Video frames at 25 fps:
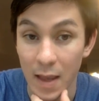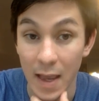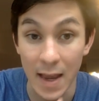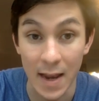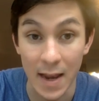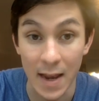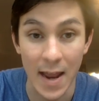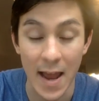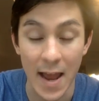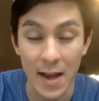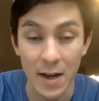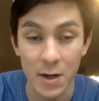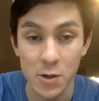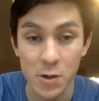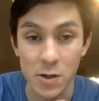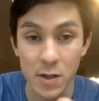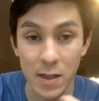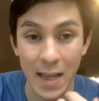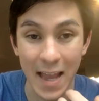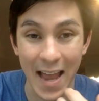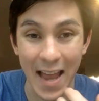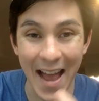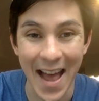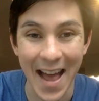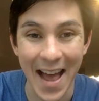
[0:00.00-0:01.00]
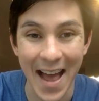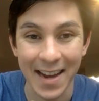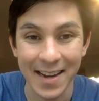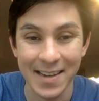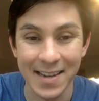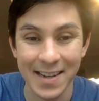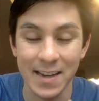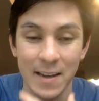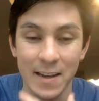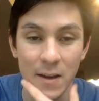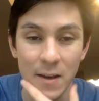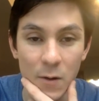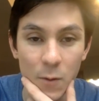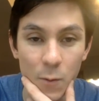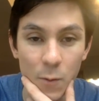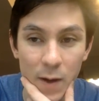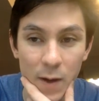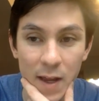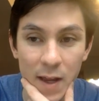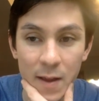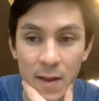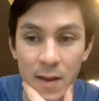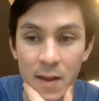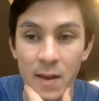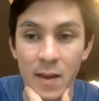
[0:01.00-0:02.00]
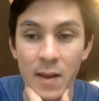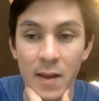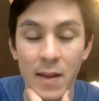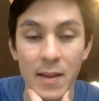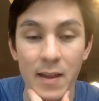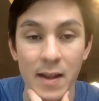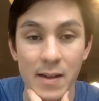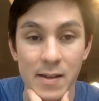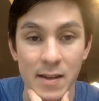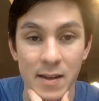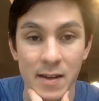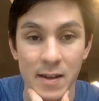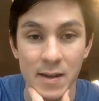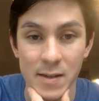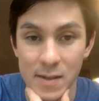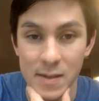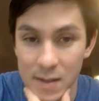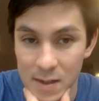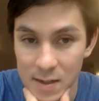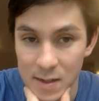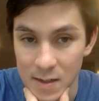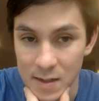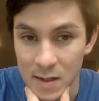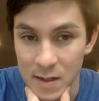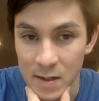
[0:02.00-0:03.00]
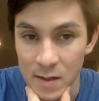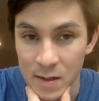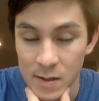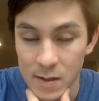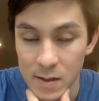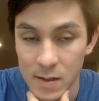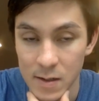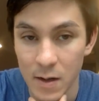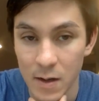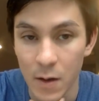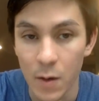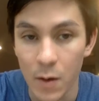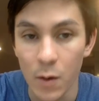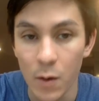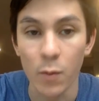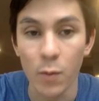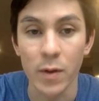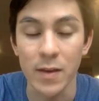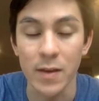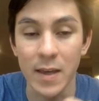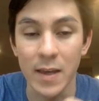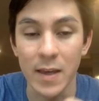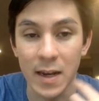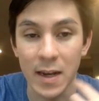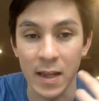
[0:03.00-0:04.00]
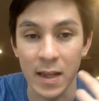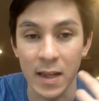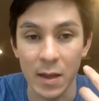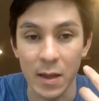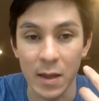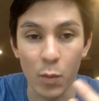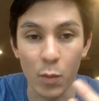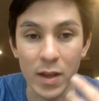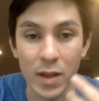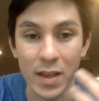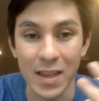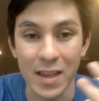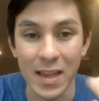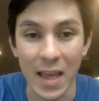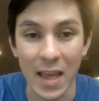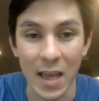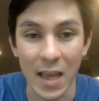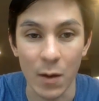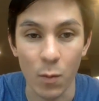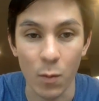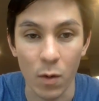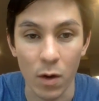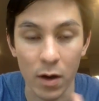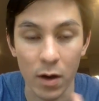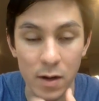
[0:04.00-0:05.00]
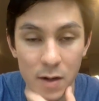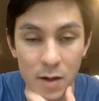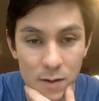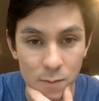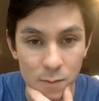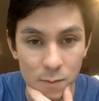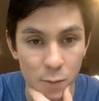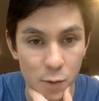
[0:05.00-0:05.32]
and actually acting in a way that's consistent with getting them what they want,